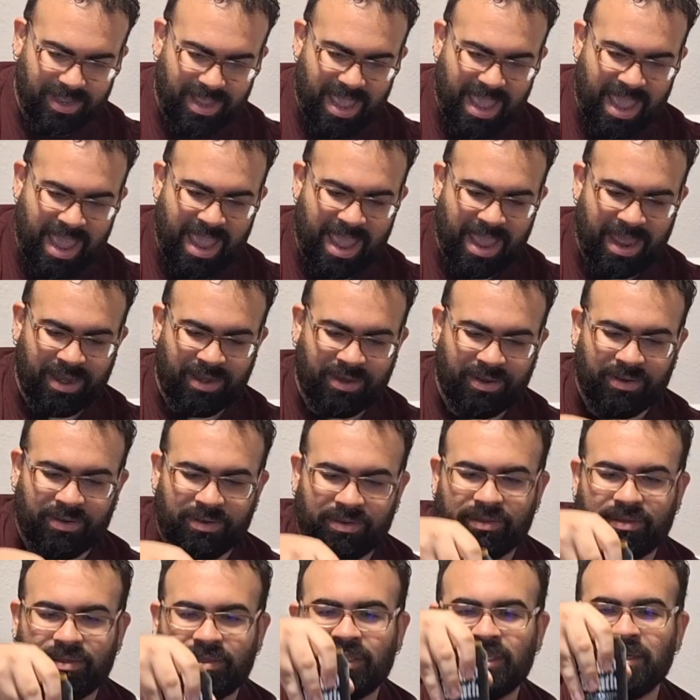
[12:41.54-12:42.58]
and
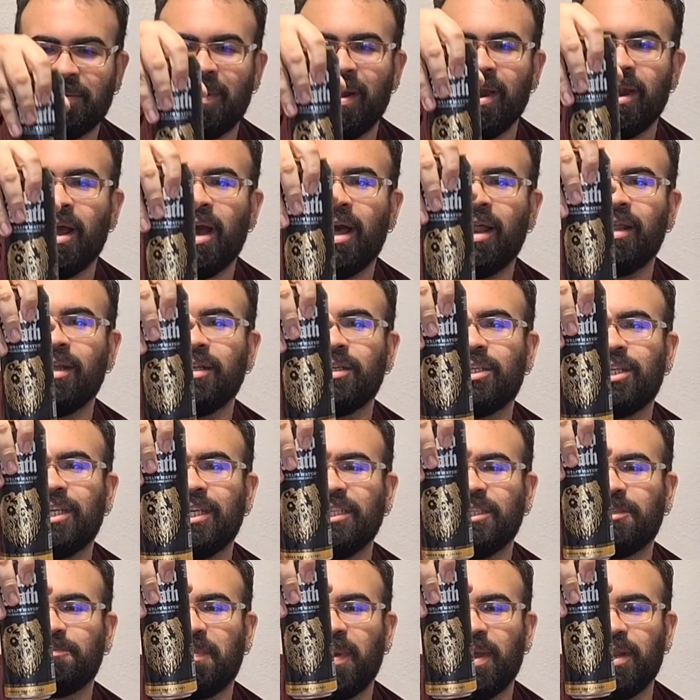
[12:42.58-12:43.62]
to my knowledge, he
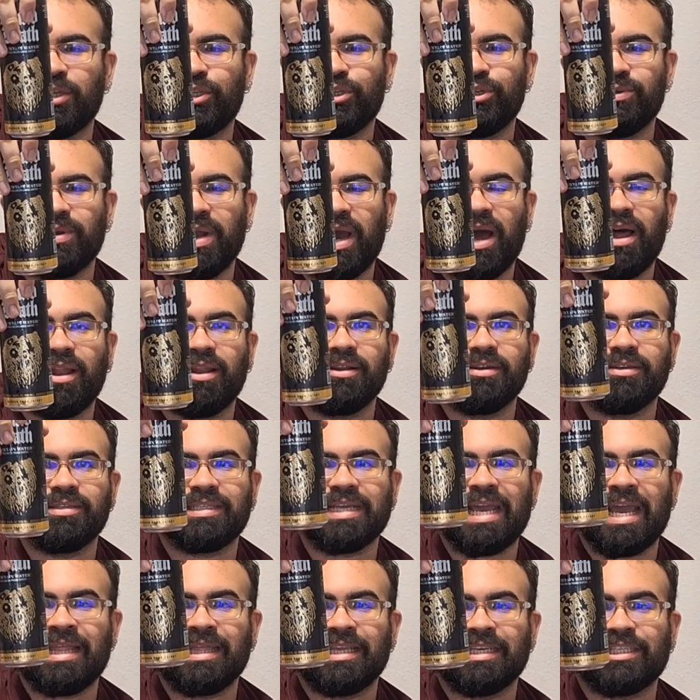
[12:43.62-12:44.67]
spent
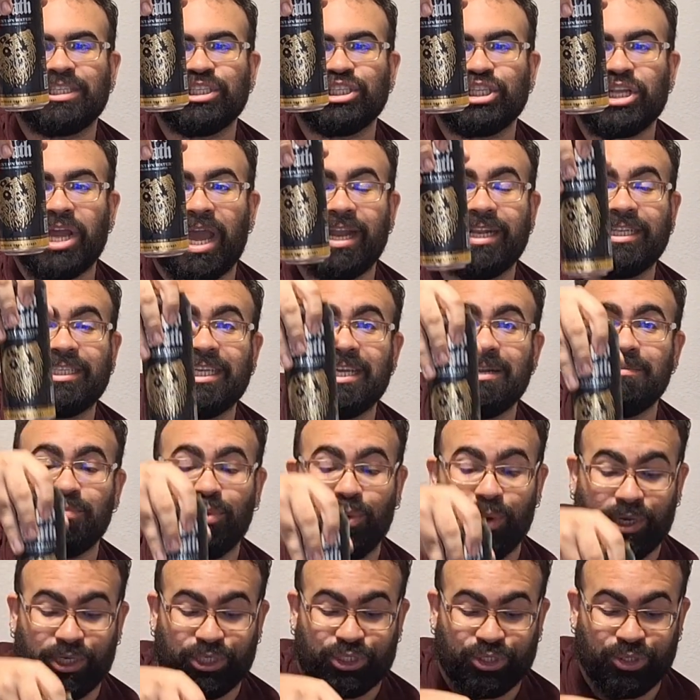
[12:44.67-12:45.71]
$2, and this is
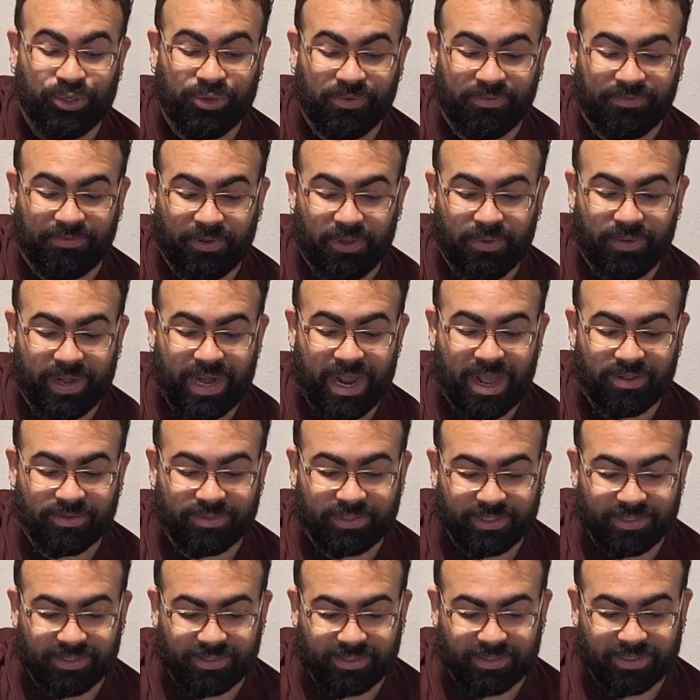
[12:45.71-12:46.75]
19.2 fluid
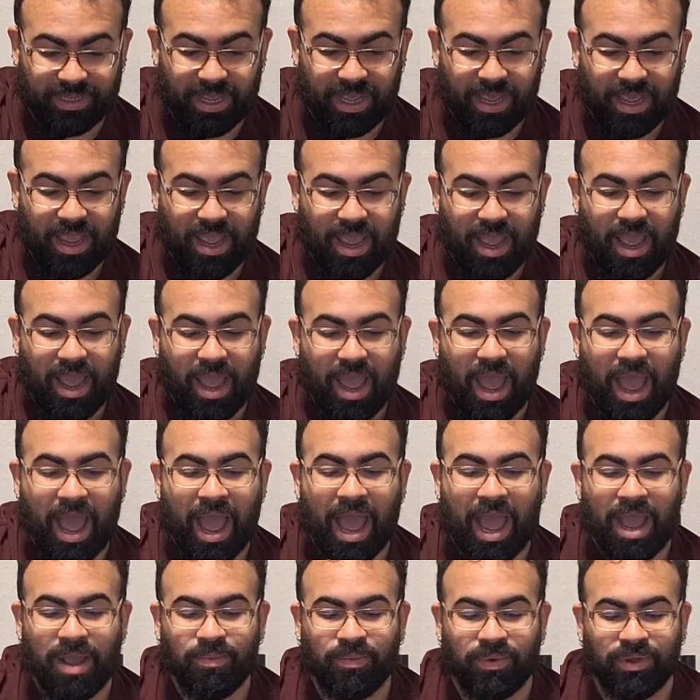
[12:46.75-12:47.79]
ounces,
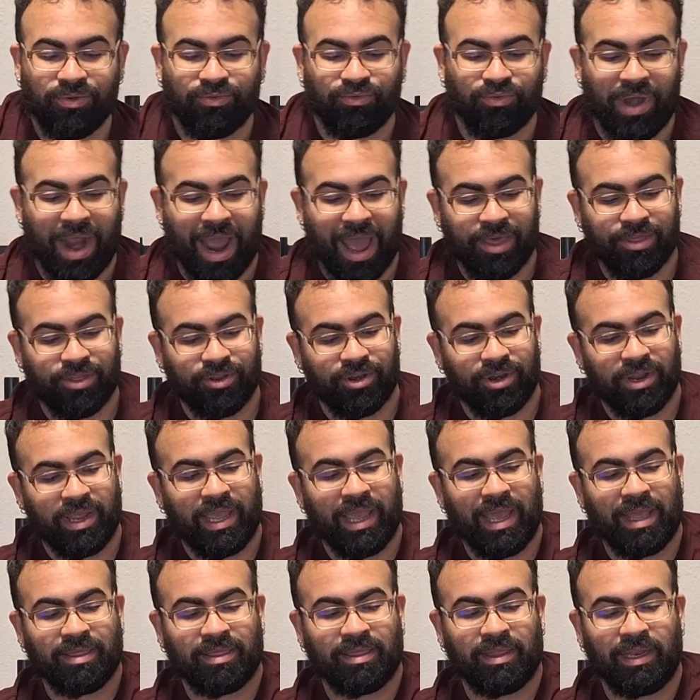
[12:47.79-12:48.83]
I would rather
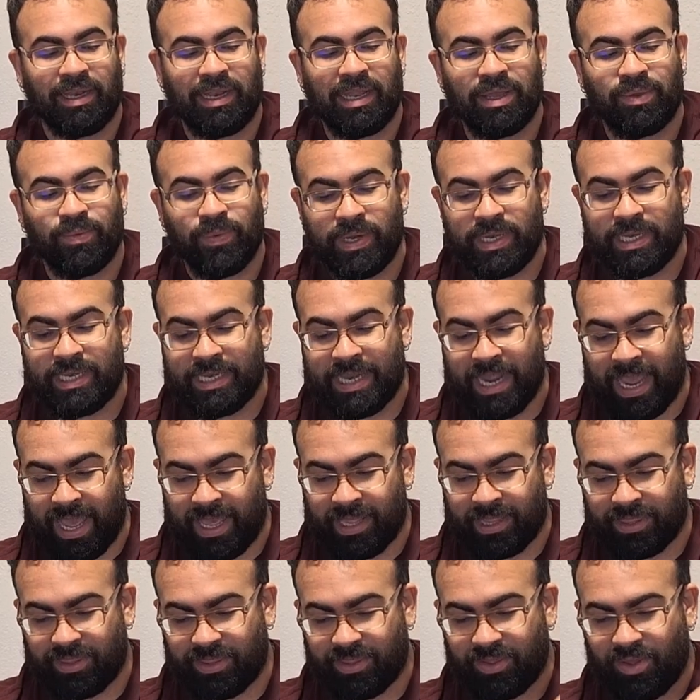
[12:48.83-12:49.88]
get the Liquid
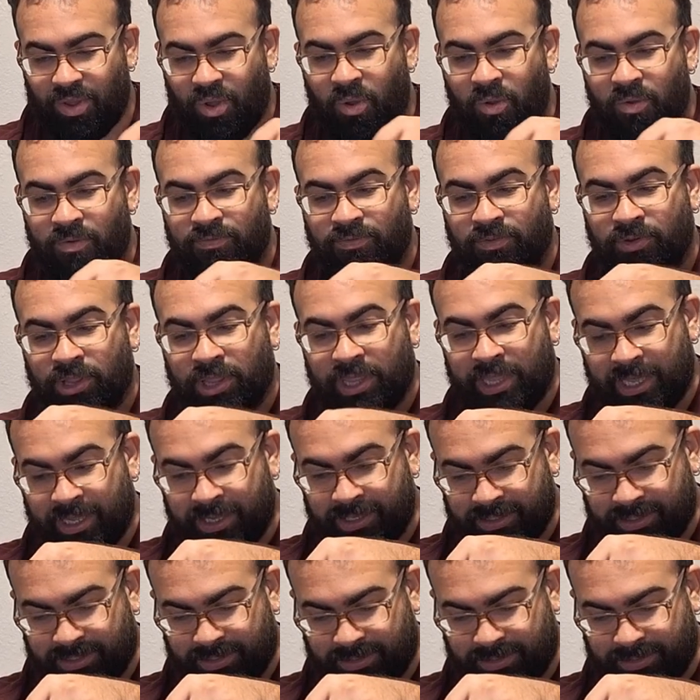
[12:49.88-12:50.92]
Death over
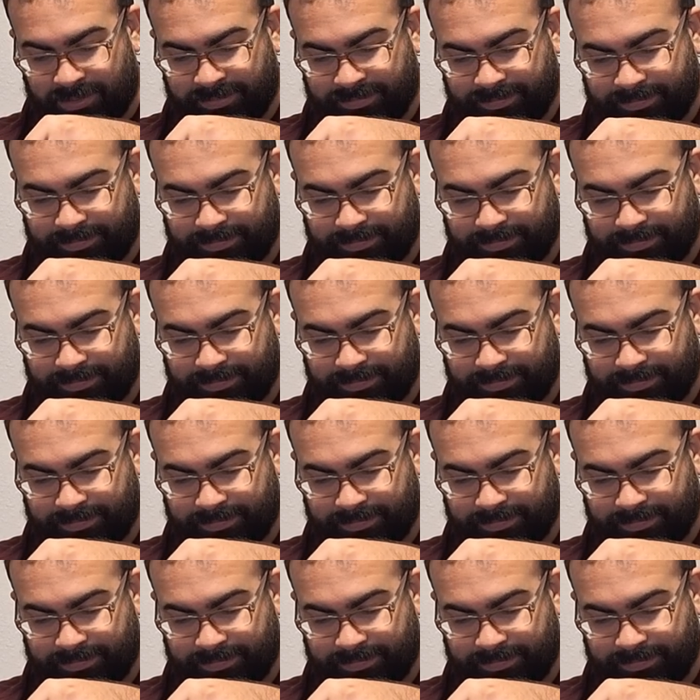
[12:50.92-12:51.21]
this.